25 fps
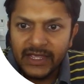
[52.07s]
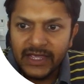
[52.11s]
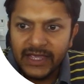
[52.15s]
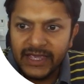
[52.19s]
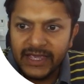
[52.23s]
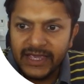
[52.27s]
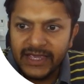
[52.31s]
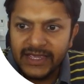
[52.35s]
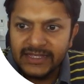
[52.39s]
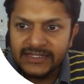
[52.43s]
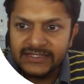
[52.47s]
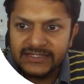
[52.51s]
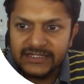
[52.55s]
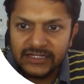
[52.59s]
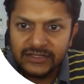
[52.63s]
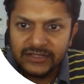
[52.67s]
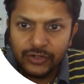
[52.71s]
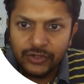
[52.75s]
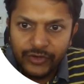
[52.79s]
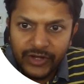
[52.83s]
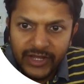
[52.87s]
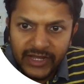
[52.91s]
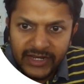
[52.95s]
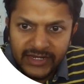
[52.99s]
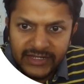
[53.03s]
is
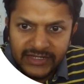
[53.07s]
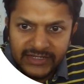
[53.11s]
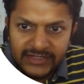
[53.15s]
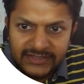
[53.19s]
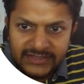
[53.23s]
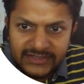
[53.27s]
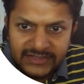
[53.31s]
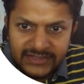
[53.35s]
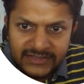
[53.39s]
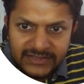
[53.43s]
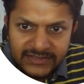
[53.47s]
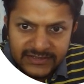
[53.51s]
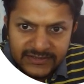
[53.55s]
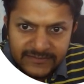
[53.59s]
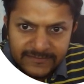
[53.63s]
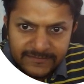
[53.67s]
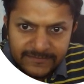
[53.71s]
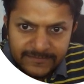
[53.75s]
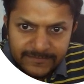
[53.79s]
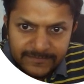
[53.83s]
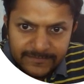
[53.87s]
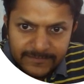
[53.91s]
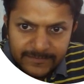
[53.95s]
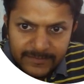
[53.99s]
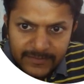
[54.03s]
the radius.
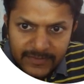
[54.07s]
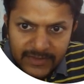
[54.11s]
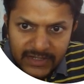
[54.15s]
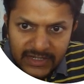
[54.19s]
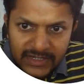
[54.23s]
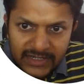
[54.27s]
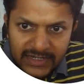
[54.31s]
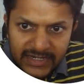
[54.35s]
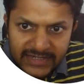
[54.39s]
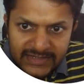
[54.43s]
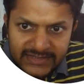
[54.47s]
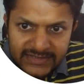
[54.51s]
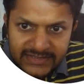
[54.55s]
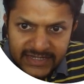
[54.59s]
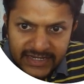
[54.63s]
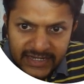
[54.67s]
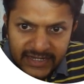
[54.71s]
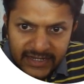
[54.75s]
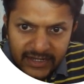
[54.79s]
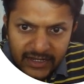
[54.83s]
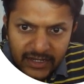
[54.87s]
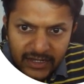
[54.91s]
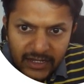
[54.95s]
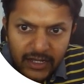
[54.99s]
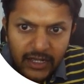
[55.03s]
Let's
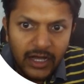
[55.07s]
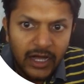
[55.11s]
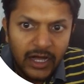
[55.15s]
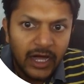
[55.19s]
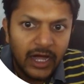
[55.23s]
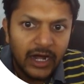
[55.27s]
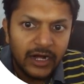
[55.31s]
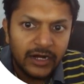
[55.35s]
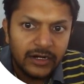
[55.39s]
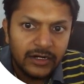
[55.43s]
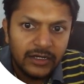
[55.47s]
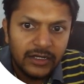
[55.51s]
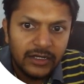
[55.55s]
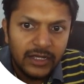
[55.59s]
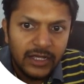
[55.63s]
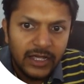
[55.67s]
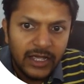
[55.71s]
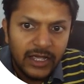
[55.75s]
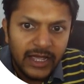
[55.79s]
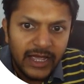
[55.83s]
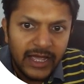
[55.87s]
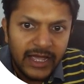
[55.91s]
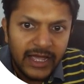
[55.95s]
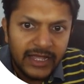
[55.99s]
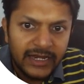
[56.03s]
say R,
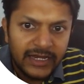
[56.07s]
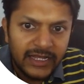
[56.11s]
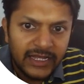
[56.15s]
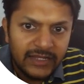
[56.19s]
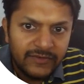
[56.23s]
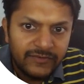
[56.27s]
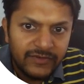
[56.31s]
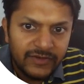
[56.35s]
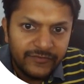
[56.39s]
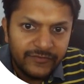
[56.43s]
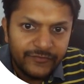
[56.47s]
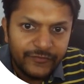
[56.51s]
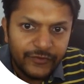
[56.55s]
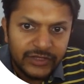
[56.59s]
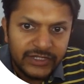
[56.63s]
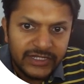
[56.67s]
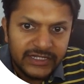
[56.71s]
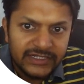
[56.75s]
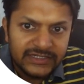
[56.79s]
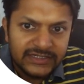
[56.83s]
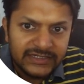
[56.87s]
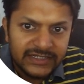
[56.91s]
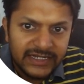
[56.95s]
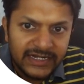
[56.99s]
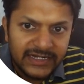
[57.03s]
and even for
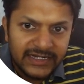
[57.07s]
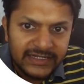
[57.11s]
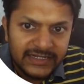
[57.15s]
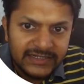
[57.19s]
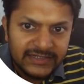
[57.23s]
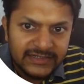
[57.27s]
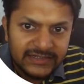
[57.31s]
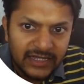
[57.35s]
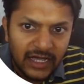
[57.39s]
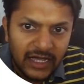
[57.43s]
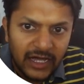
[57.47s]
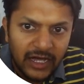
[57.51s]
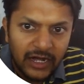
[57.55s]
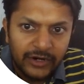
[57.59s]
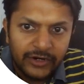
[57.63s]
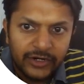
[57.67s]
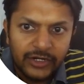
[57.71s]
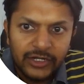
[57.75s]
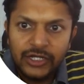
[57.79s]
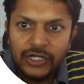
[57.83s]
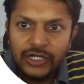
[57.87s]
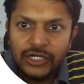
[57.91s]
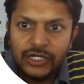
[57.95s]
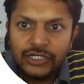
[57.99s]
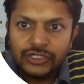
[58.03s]
this, it is R.
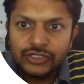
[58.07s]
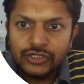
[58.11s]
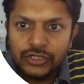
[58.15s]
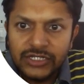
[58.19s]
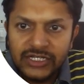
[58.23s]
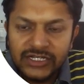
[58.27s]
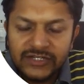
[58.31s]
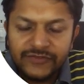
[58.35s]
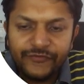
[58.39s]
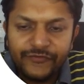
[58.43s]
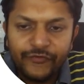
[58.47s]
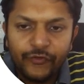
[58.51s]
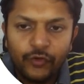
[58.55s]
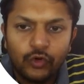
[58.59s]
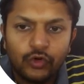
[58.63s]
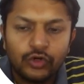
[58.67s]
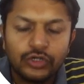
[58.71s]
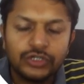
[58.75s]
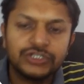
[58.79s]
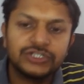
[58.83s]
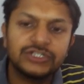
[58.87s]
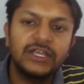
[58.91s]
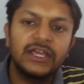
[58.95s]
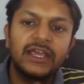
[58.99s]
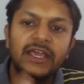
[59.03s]
So this
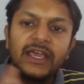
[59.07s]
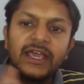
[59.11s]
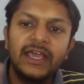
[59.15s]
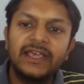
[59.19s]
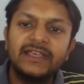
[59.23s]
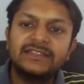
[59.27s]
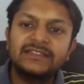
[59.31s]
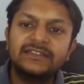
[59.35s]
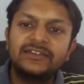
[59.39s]
force is